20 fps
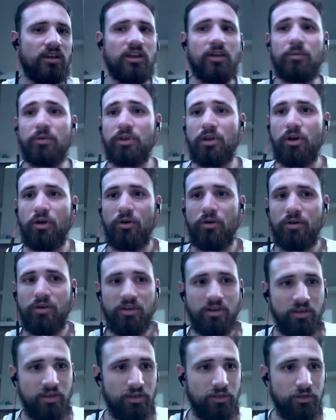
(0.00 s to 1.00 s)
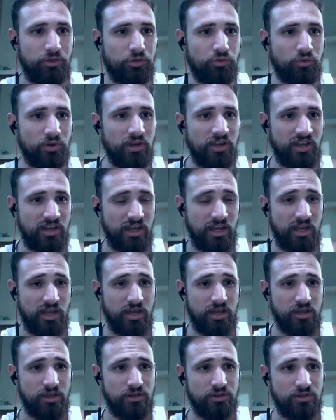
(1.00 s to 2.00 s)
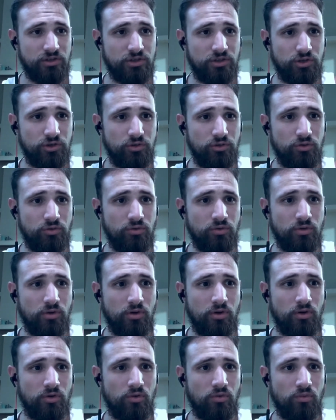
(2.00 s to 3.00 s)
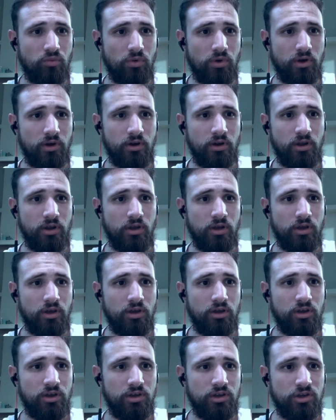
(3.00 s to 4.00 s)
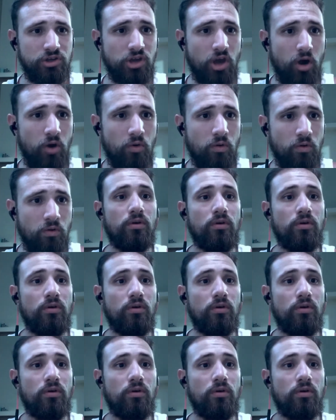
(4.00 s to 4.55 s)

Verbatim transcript: Here we go. In three, two, one, go.